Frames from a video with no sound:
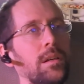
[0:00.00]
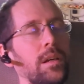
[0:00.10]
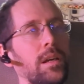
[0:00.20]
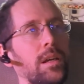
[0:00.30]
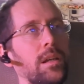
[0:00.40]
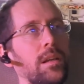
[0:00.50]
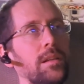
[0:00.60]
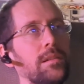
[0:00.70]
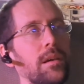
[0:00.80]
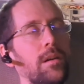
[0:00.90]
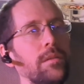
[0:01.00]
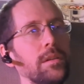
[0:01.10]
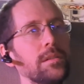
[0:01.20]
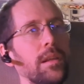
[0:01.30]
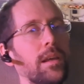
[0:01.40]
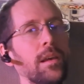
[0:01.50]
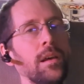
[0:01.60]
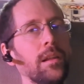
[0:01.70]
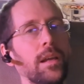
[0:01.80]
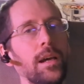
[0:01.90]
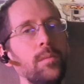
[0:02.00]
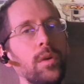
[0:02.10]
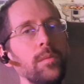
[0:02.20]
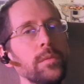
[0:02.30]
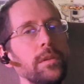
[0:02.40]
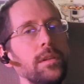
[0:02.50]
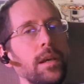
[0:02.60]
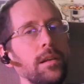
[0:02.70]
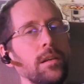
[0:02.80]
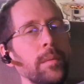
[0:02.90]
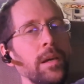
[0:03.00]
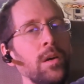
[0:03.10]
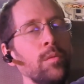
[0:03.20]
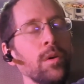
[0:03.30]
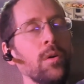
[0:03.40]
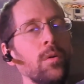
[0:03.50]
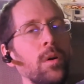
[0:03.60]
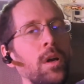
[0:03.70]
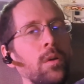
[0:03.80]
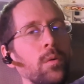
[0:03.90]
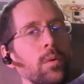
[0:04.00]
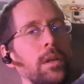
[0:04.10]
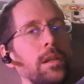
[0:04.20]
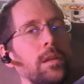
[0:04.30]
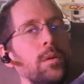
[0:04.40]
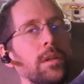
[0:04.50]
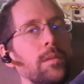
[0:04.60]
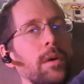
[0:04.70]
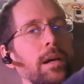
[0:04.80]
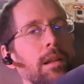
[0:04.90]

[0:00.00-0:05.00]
and it's obvious. Like I had problems with the tendon in my elbow, really, really bad.